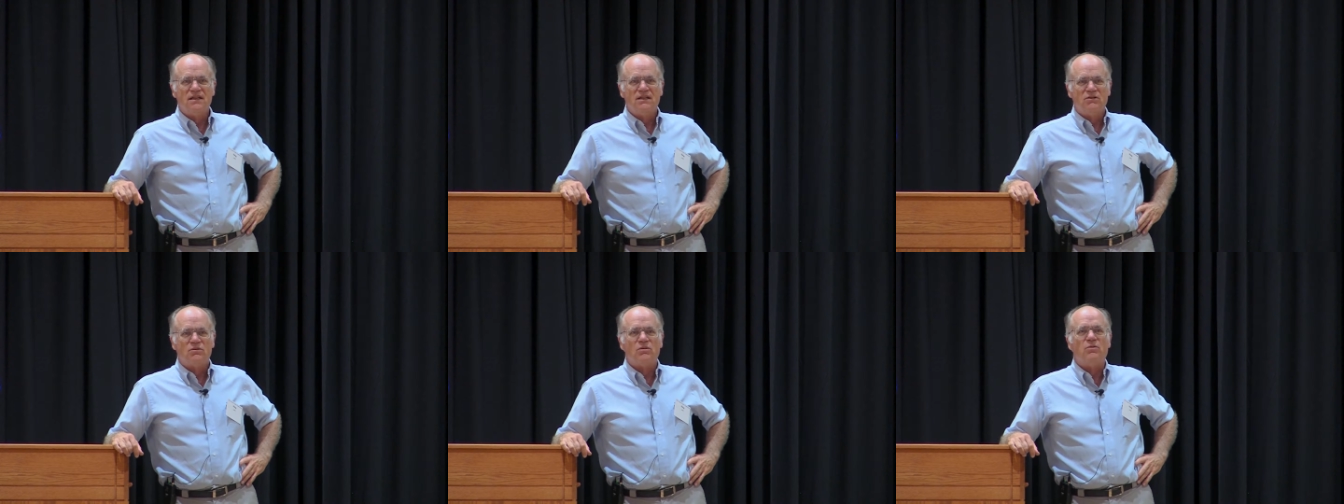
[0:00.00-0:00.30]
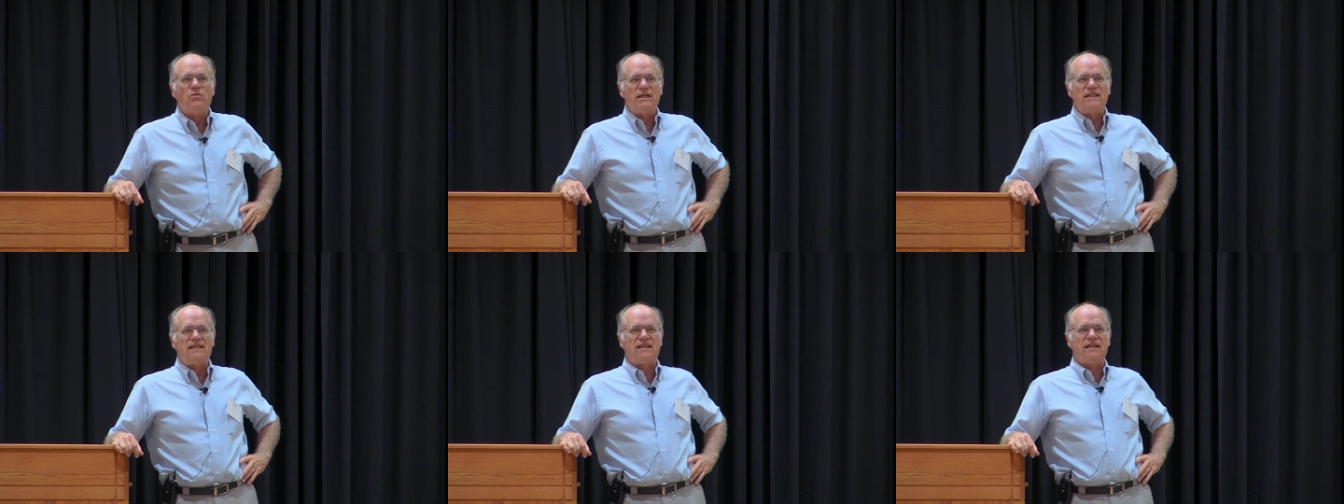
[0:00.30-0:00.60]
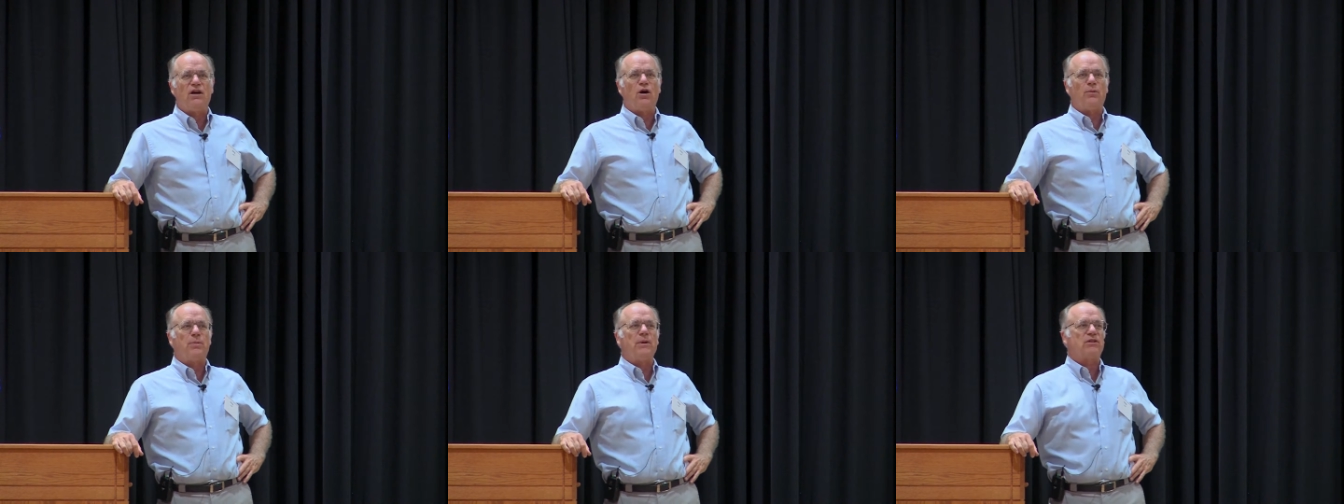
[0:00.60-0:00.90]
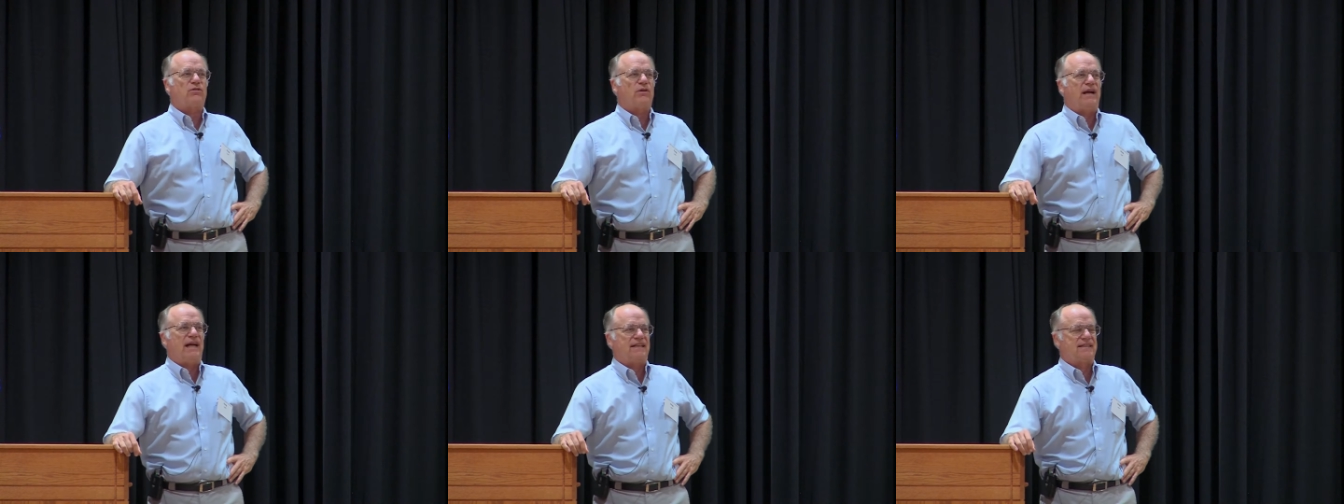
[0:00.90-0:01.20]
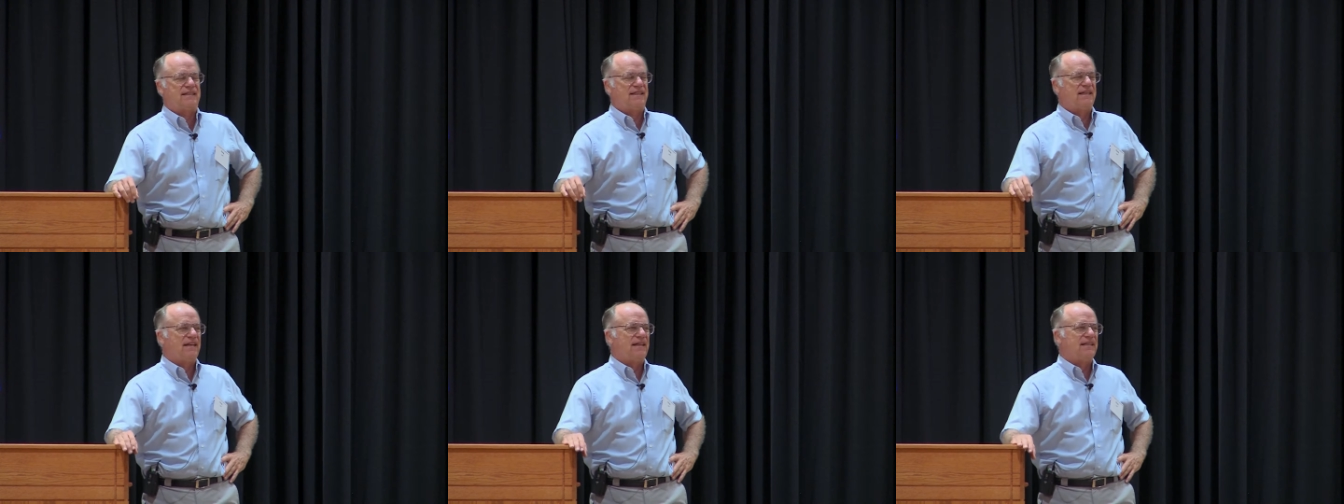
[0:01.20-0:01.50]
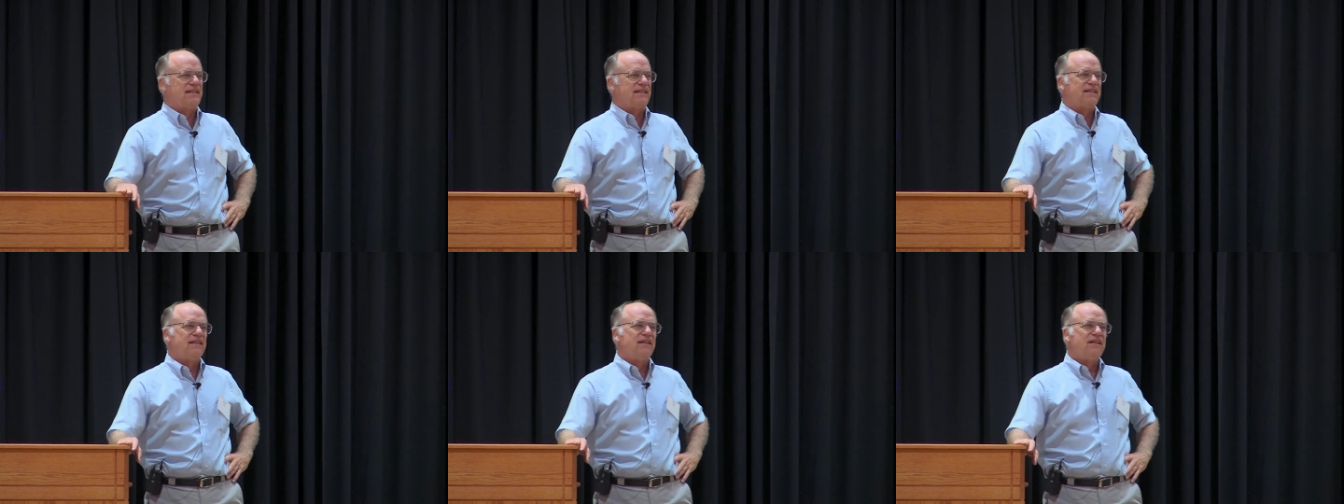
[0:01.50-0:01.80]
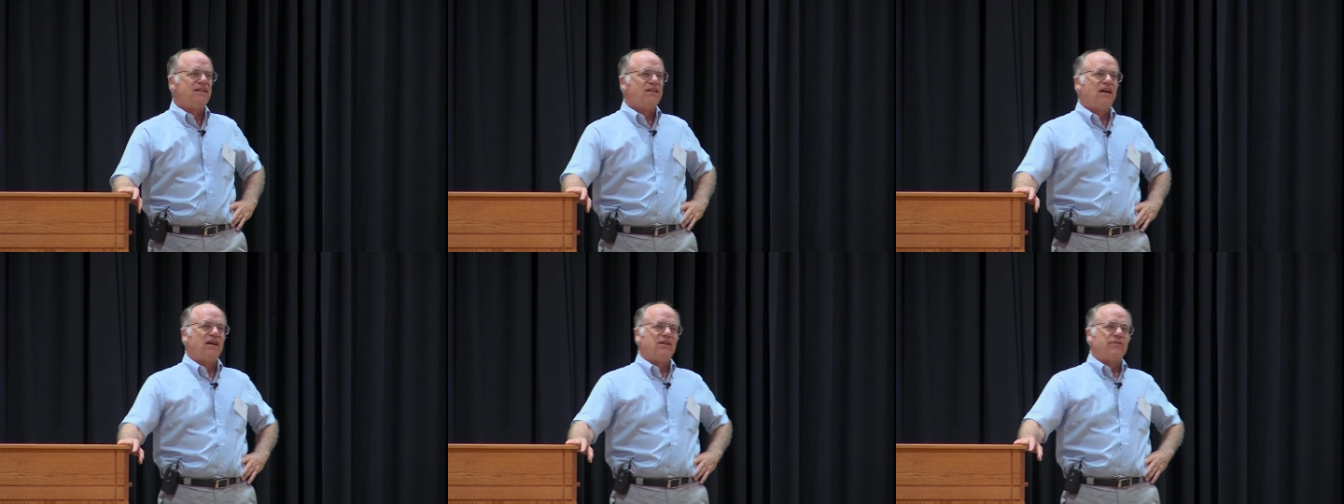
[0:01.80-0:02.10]
When we see open grasslands,
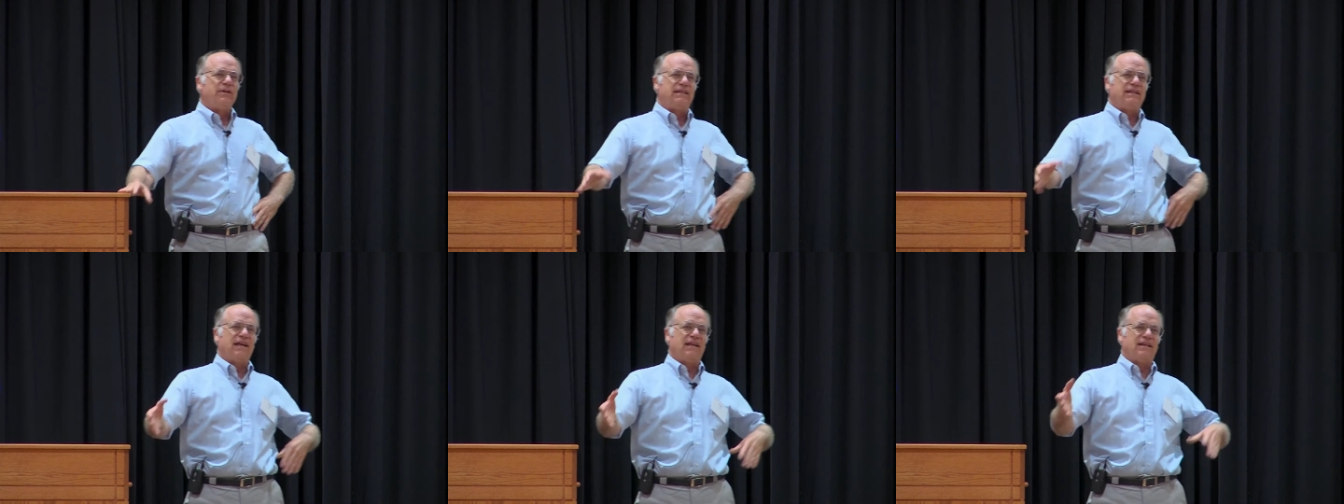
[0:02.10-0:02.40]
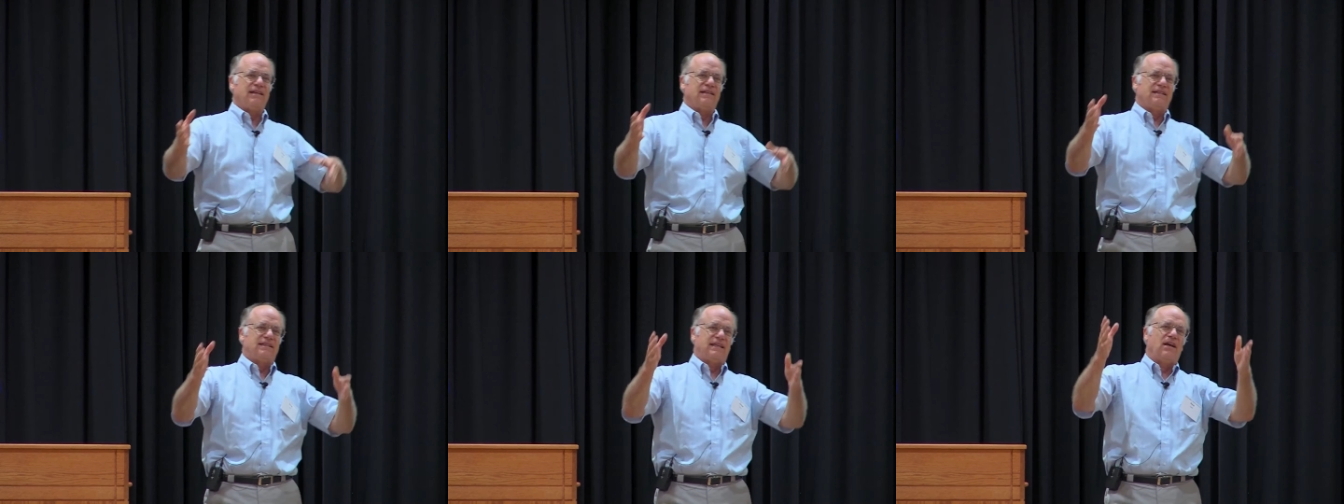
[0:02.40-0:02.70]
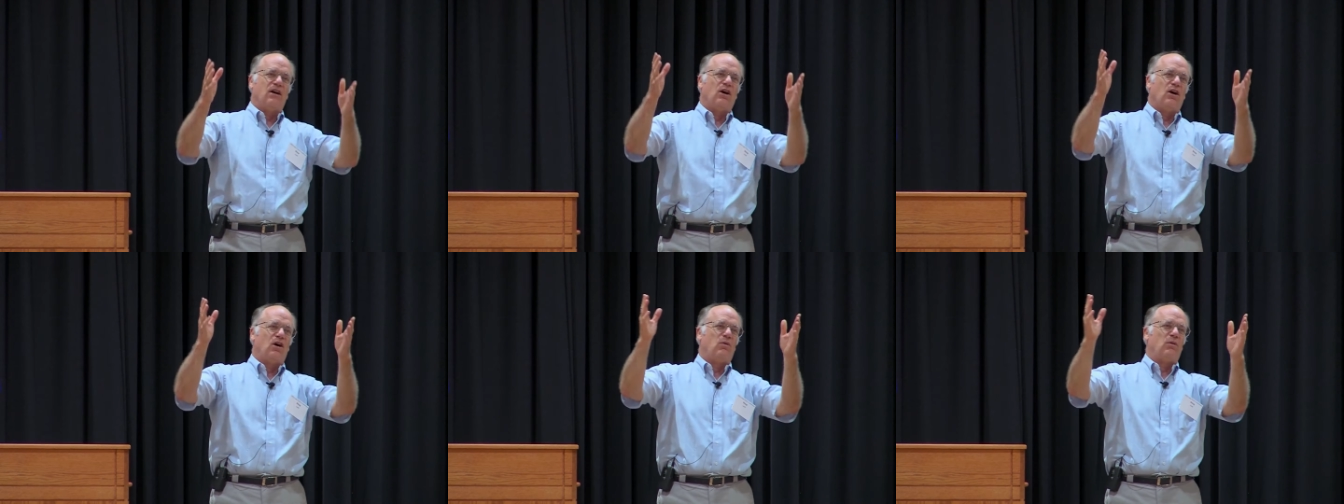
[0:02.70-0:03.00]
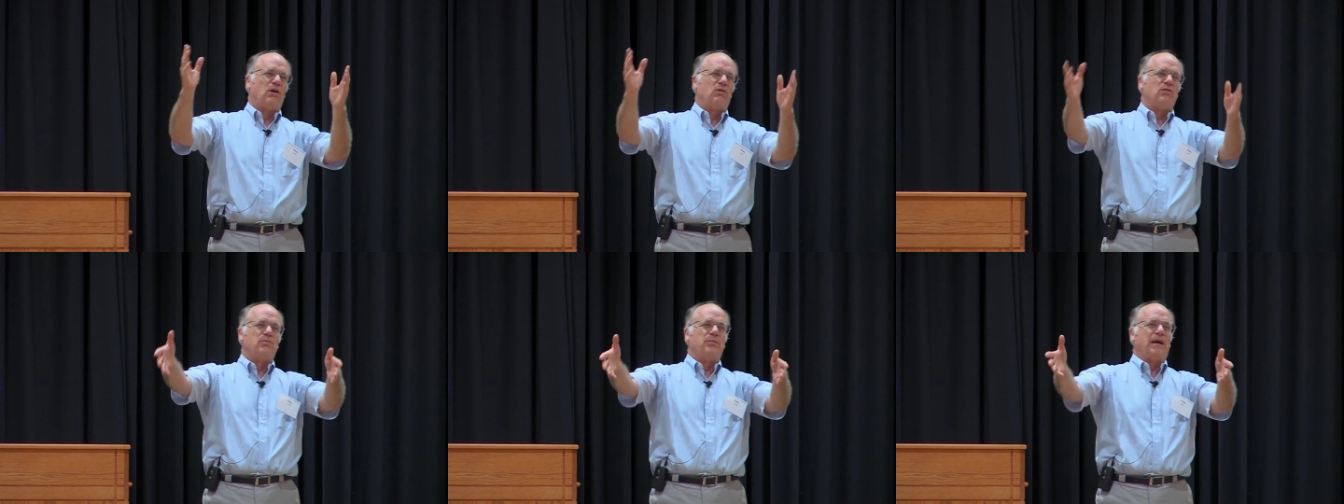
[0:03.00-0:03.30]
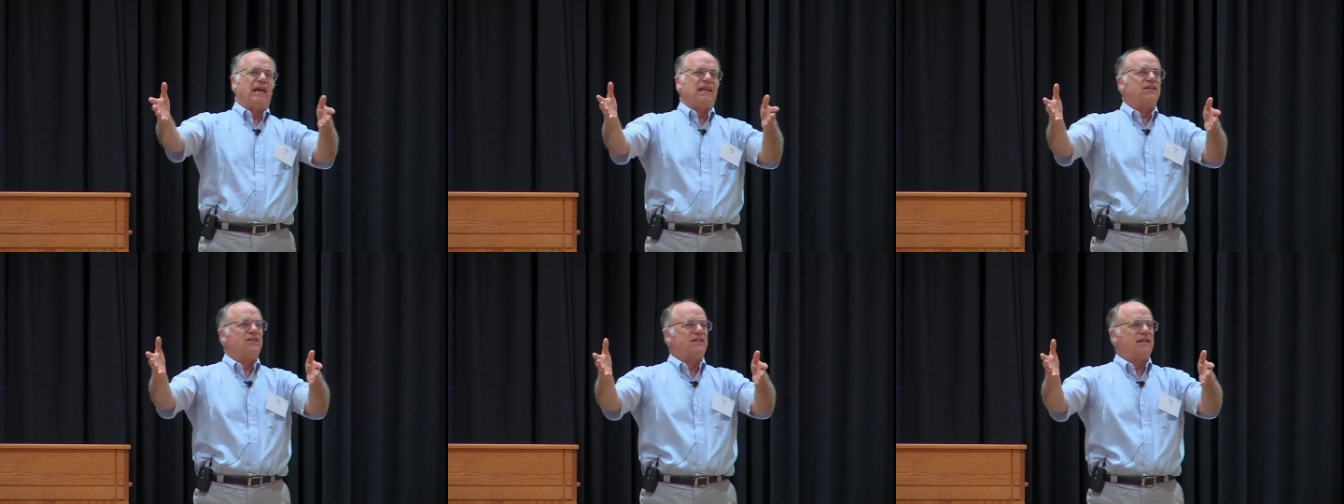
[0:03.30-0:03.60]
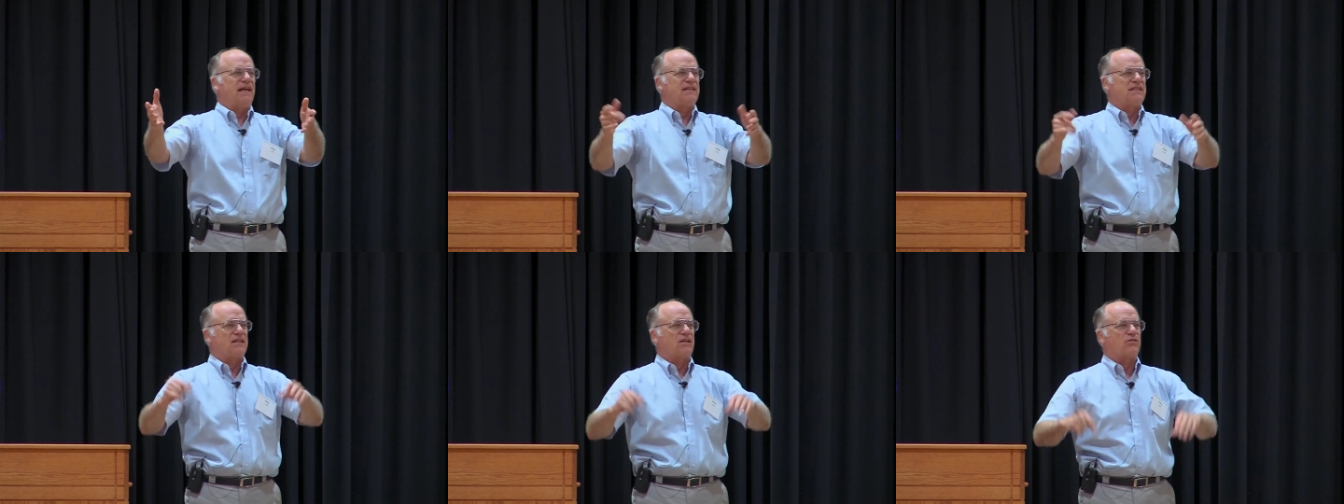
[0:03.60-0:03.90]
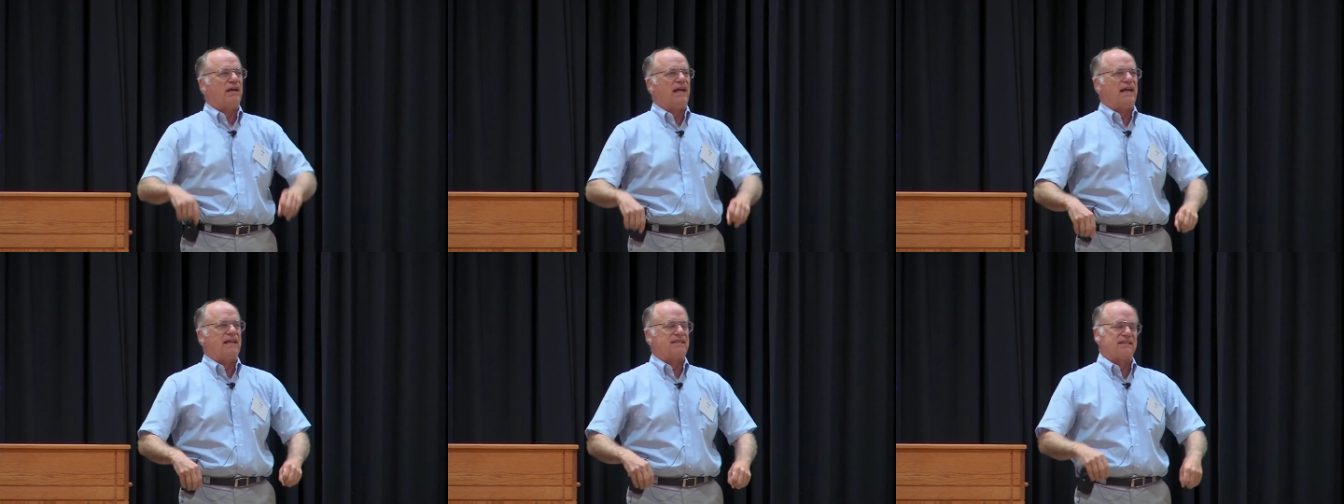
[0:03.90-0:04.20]
we tended to say, oh, well, we'll manage that as a
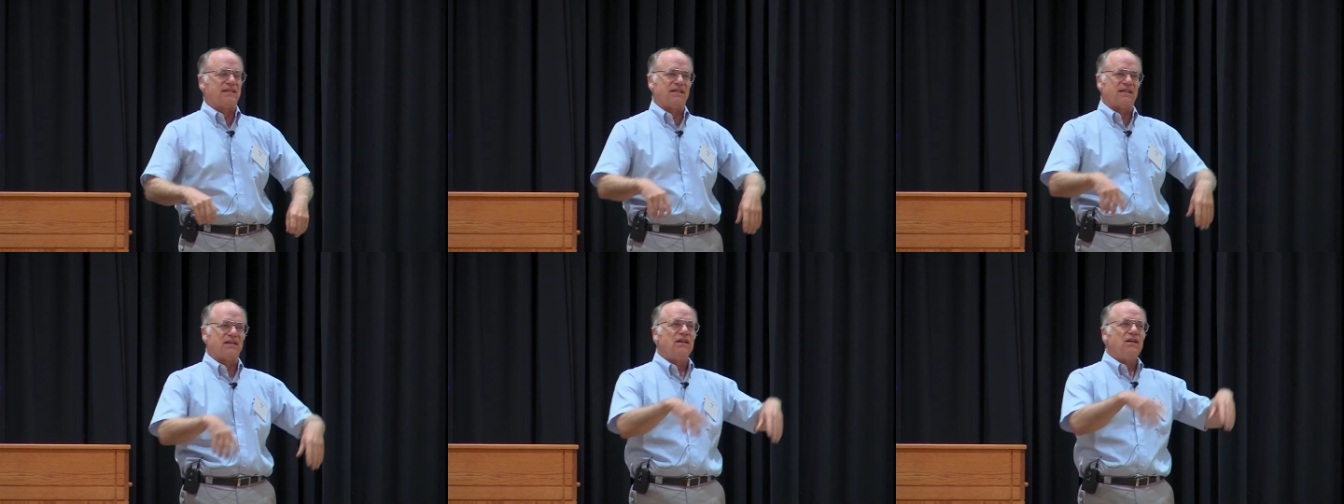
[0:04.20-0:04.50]
grassland.